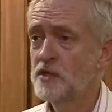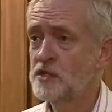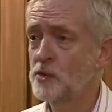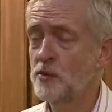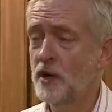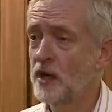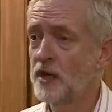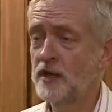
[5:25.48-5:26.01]

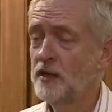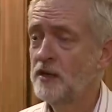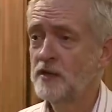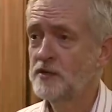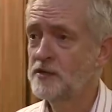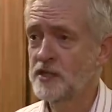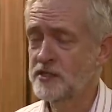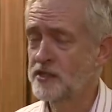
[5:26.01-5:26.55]
Do I
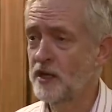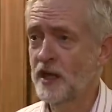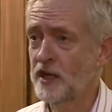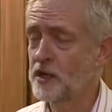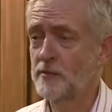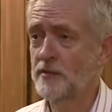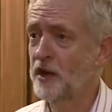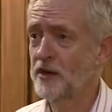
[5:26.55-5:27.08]

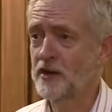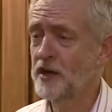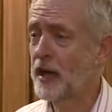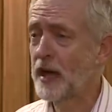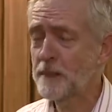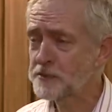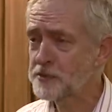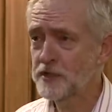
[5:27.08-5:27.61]
dislike America?
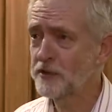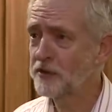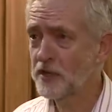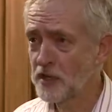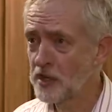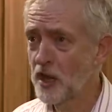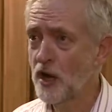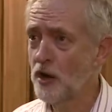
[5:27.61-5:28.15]

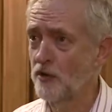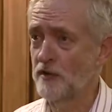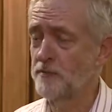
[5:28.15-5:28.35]
Absolutely no.